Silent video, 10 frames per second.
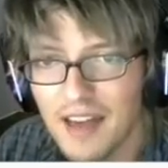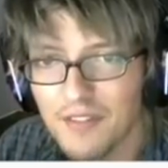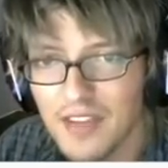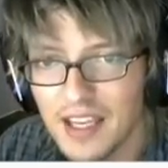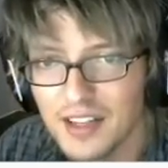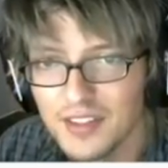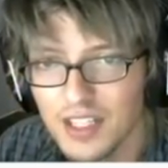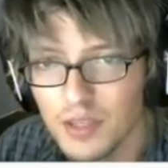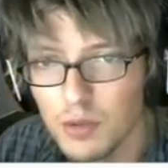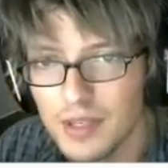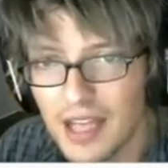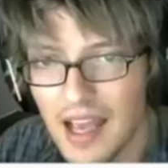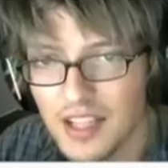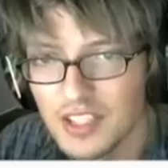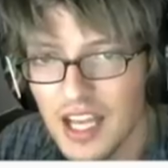Afghanistan women,
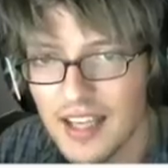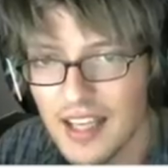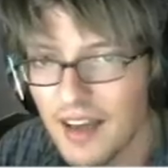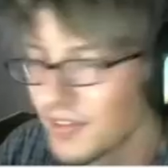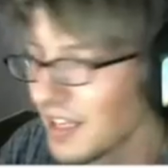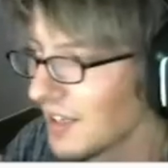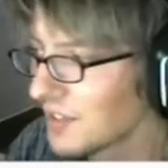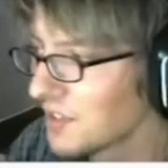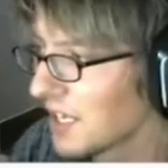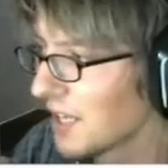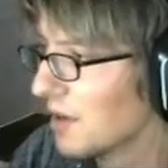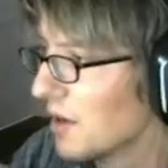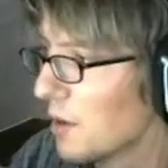hashtag Afghanistan,